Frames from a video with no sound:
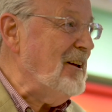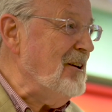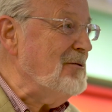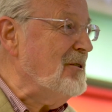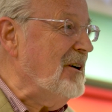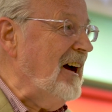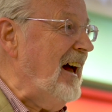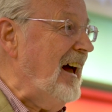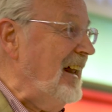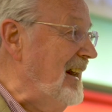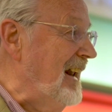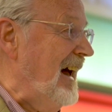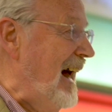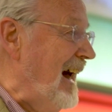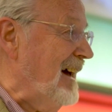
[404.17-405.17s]
You
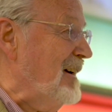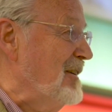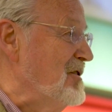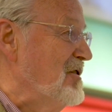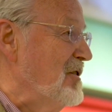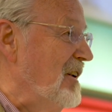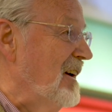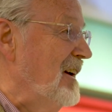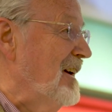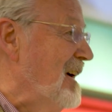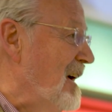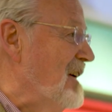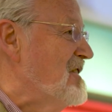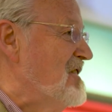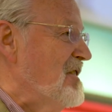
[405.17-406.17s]
can
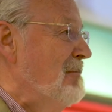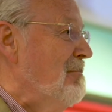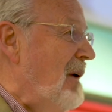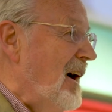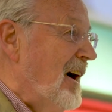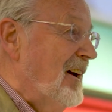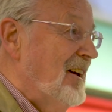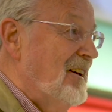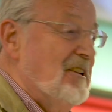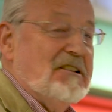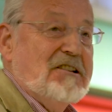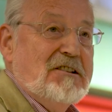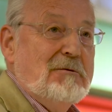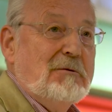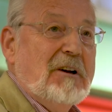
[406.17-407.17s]
actually
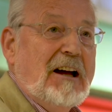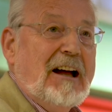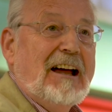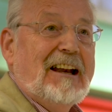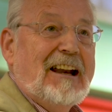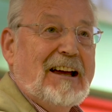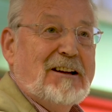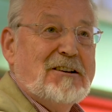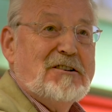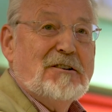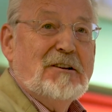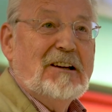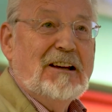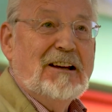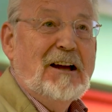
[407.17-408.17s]
surmise. You can
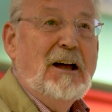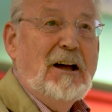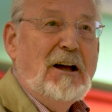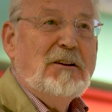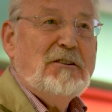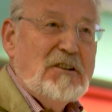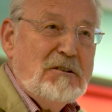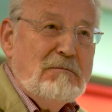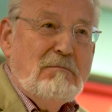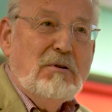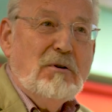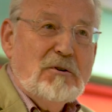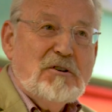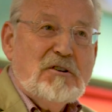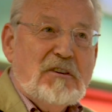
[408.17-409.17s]
actually just
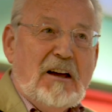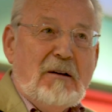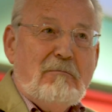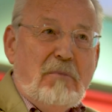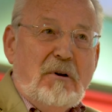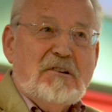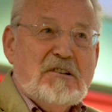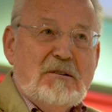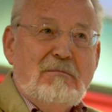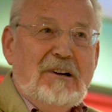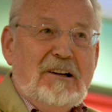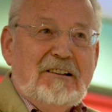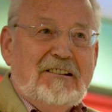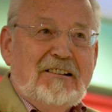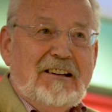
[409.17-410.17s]
push that
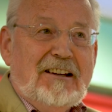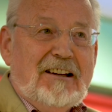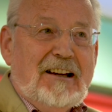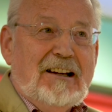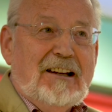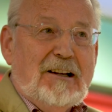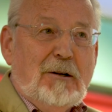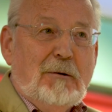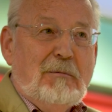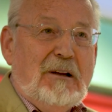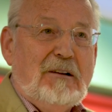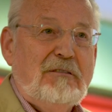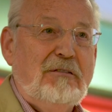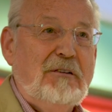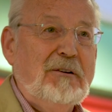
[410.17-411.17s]
possibility a little
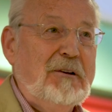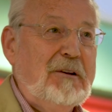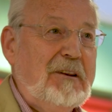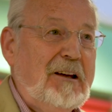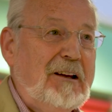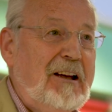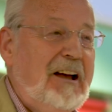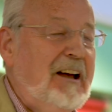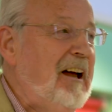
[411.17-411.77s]
bit further.